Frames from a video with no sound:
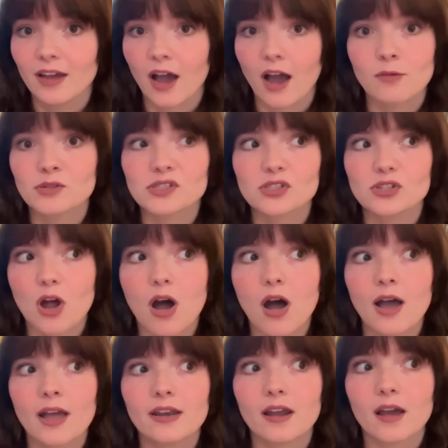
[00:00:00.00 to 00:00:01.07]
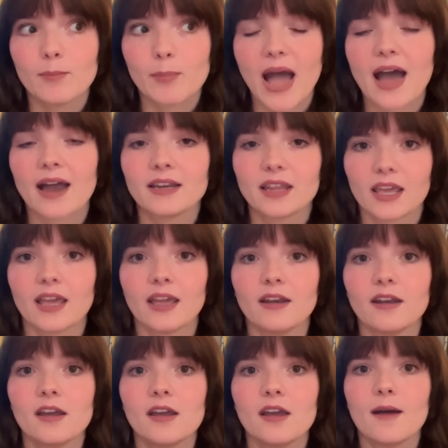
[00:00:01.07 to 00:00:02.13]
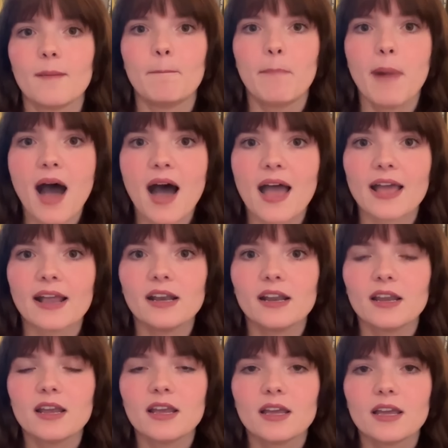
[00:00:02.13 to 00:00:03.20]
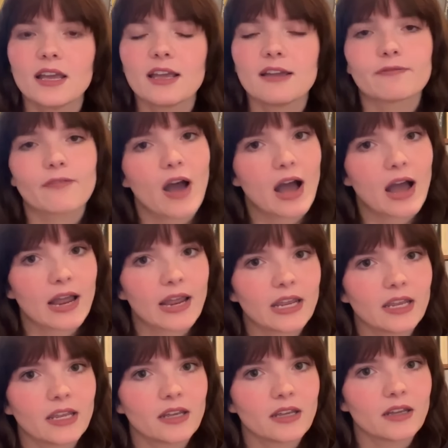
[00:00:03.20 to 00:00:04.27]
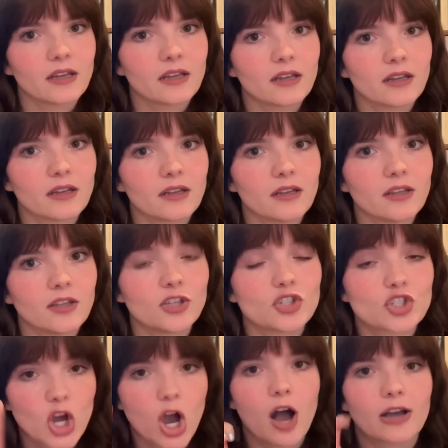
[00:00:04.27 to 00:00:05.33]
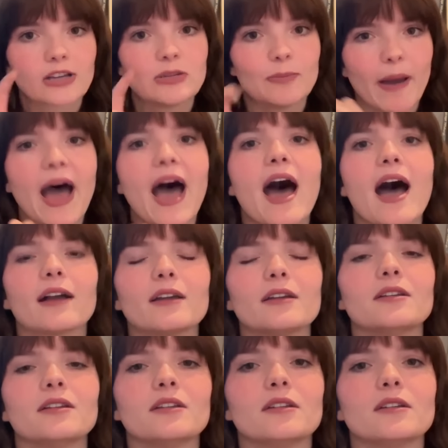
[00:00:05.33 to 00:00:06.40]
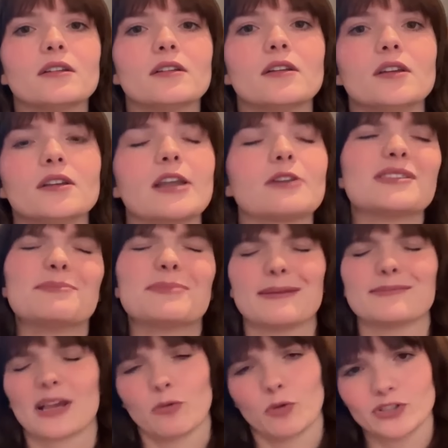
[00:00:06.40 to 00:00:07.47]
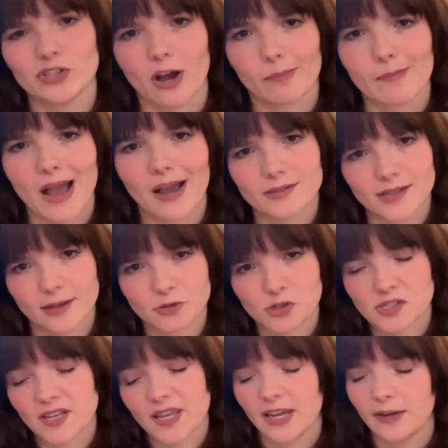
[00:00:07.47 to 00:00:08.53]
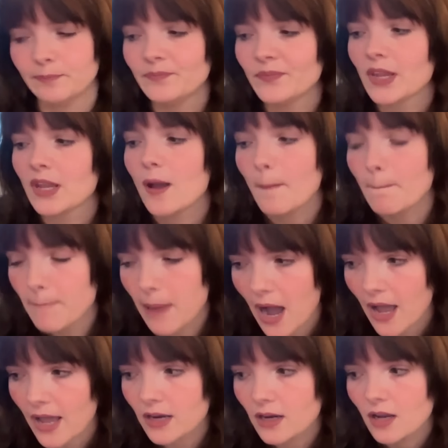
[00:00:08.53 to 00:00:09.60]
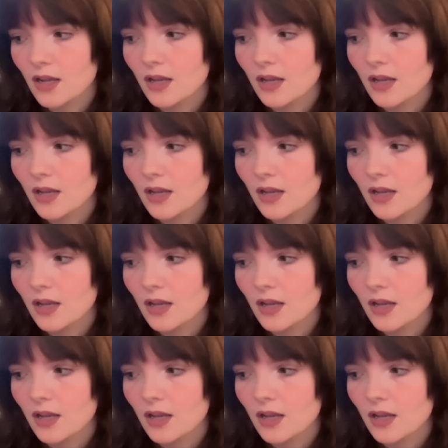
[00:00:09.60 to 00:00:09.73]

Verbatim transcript: I was not a bad kid, but if I talked back, now sometimes I would talk back because I was just a kid, but